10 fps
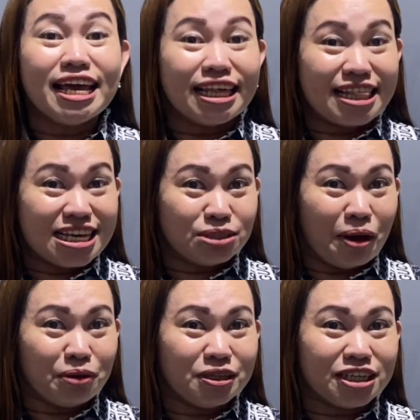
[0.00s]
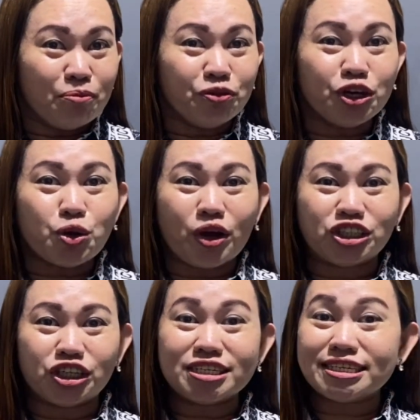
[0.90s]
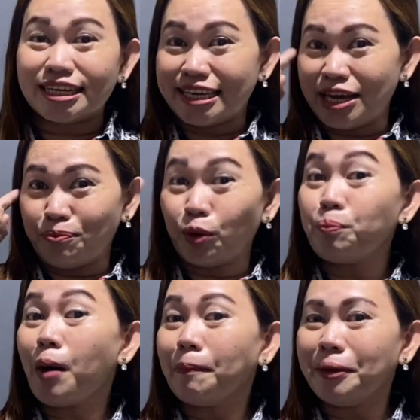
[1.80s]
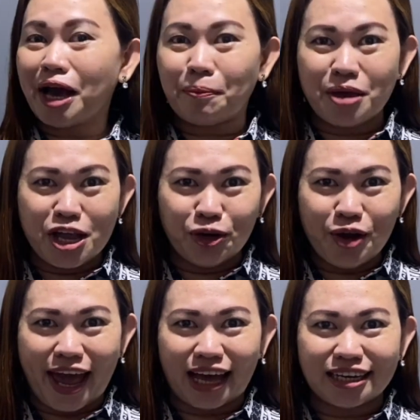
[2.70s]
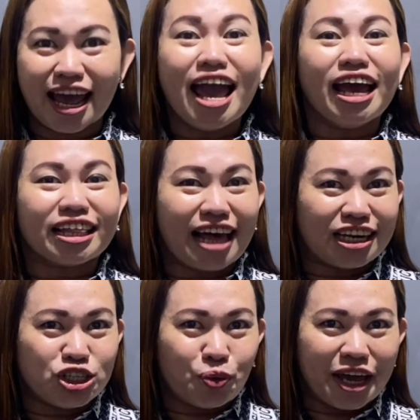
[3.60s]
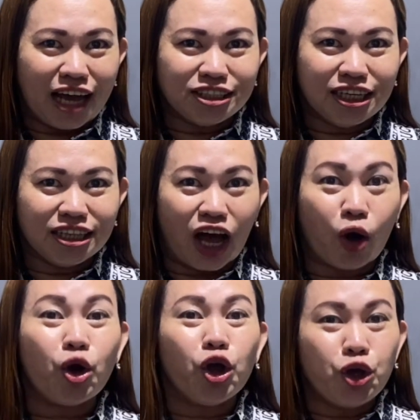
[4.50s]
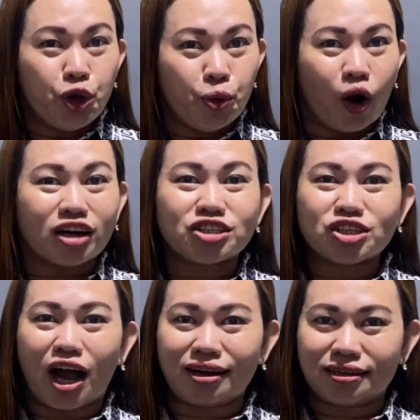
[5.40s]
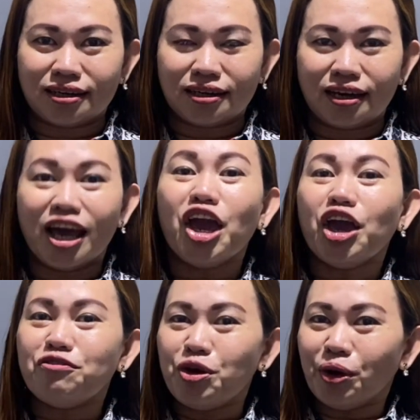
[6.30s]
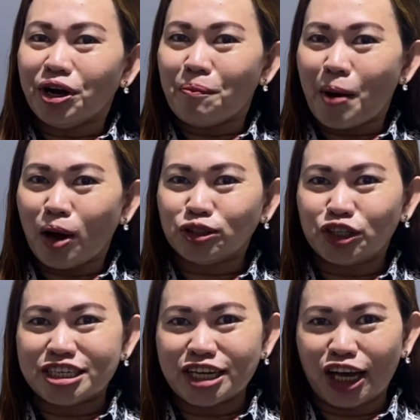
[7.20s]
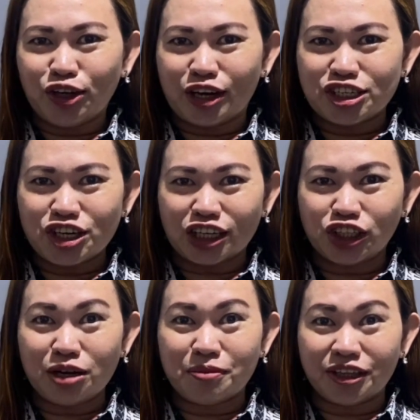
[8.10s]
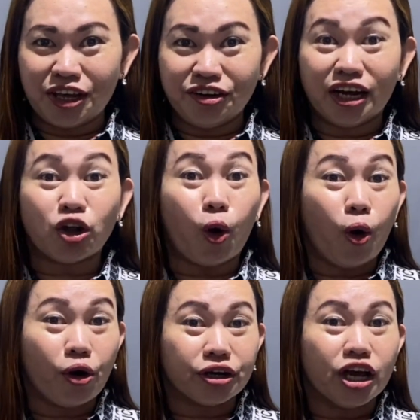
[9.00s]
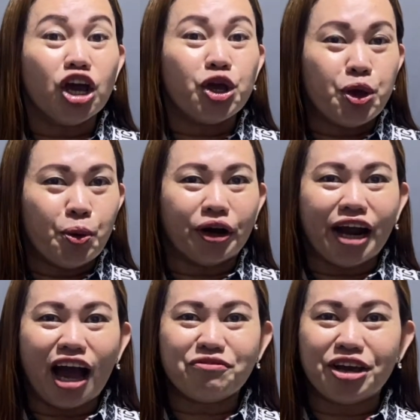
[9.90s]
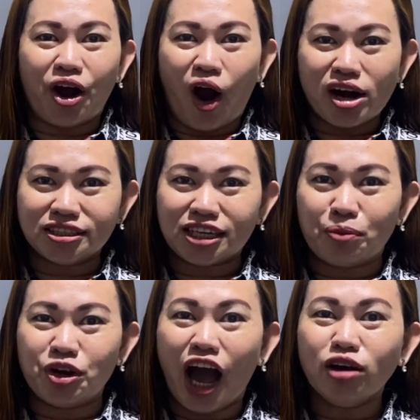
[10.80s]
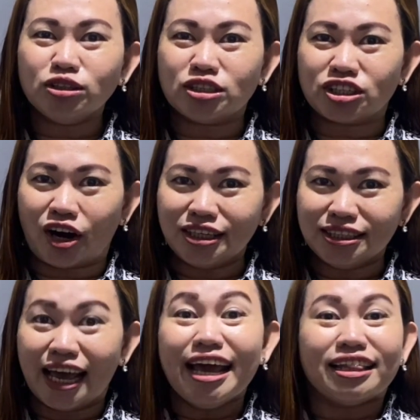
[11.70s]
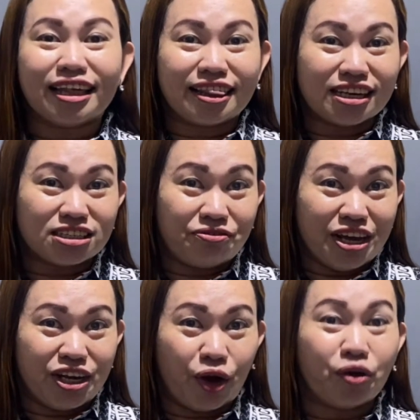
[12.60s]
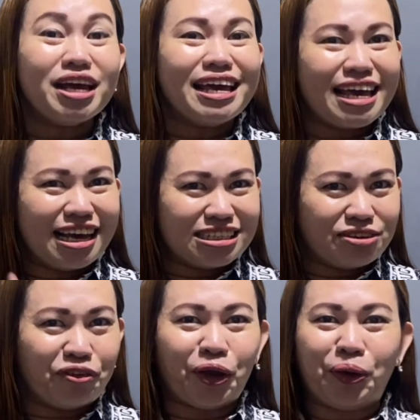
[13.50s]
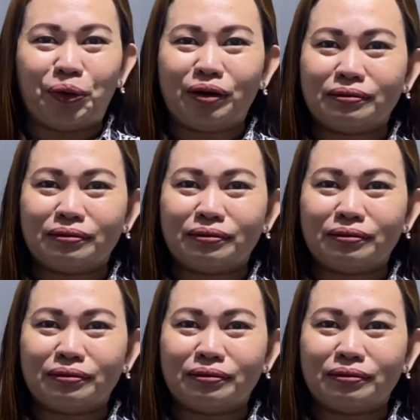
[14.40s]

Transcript: These might be some of the questions that keep on popping up in your head. That is why until now, you are stuck. If you are about to design your instructional material or you are having a hard time on how to start, then this video is for you.